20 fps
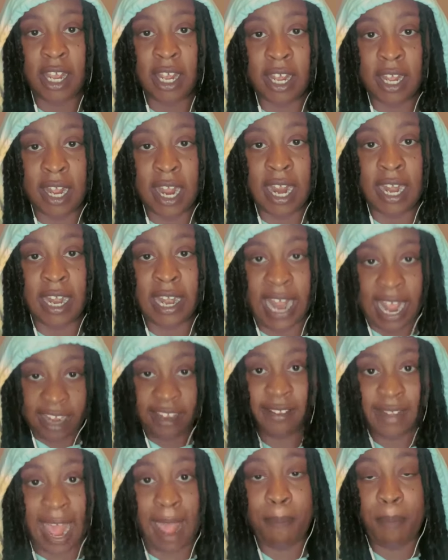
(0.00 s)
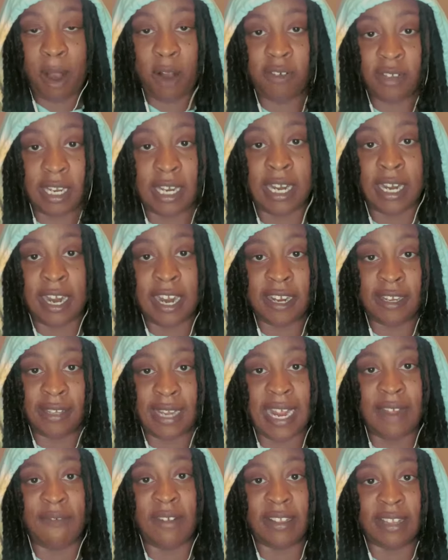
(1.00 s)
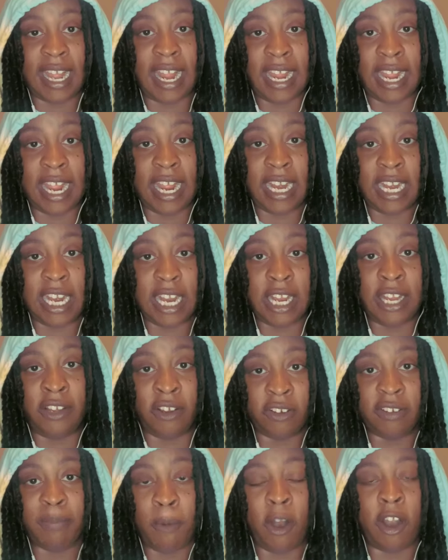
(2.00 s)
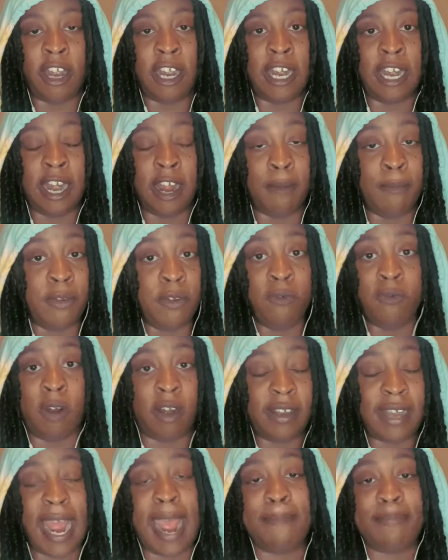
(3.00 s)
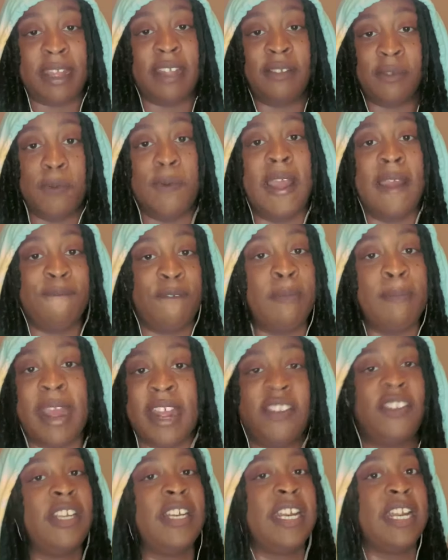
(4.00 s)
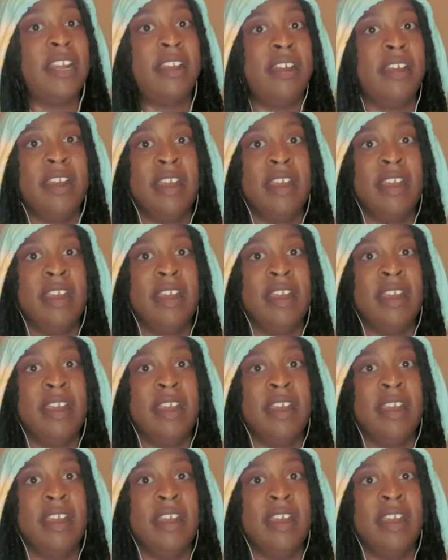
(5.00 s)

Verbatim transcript: And that person is even thinking you're smarter than them. You are tapped into information that